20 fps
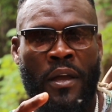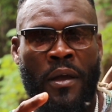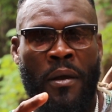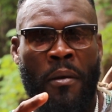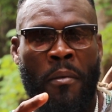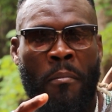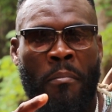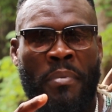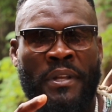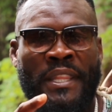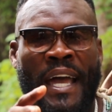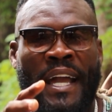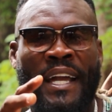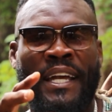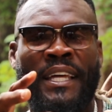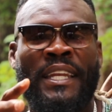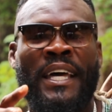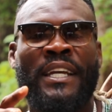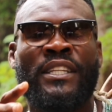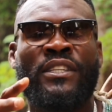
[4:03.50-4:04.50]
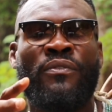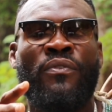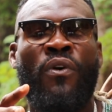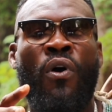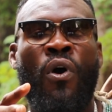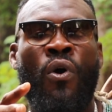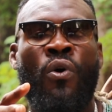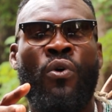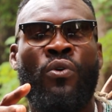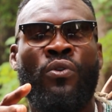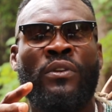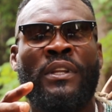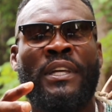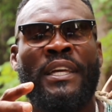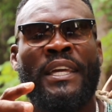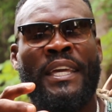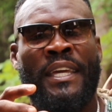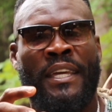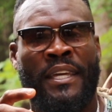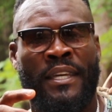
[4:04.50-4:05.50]
But that collective whole
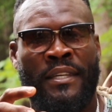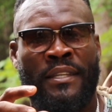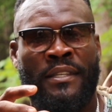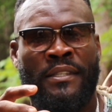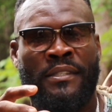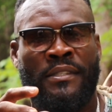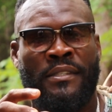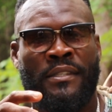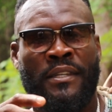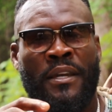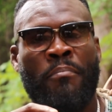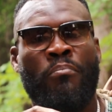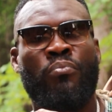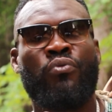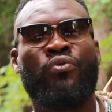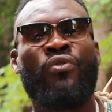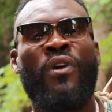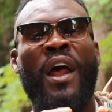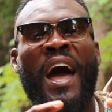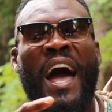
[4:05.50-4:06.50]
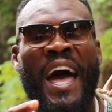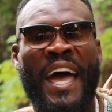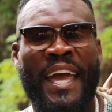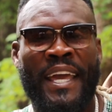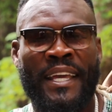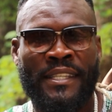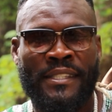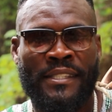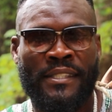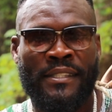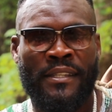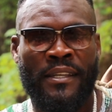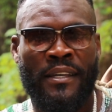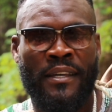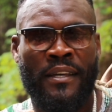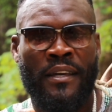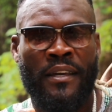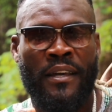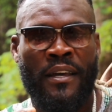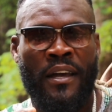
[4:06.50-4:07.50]
is comprised
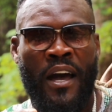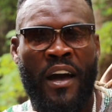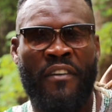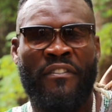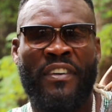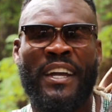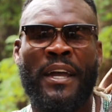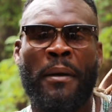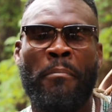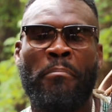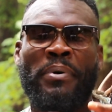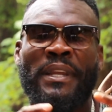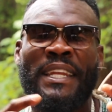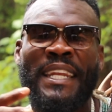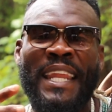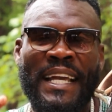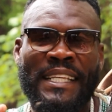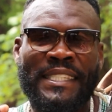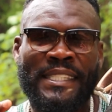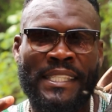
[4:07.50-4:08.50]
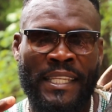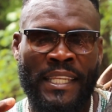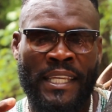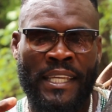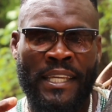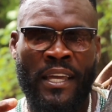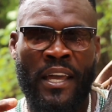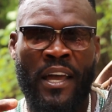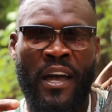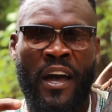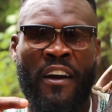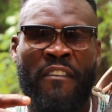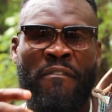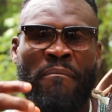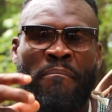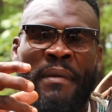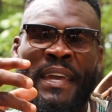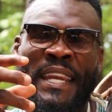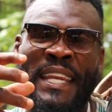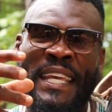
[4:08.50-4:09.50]
of a complexity of
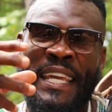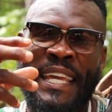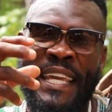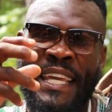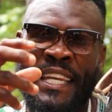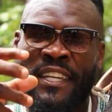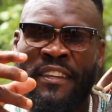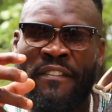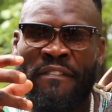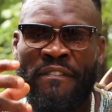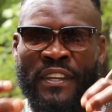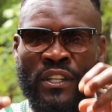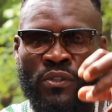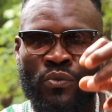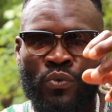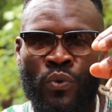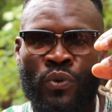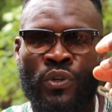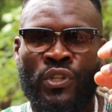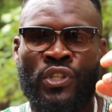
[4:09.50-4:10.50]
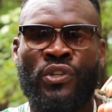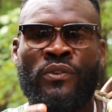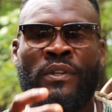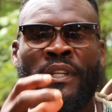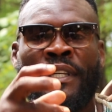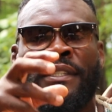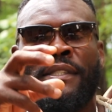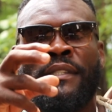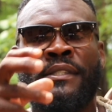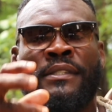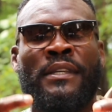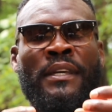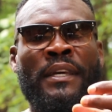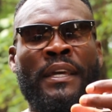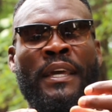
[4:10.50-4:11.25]
many individual units.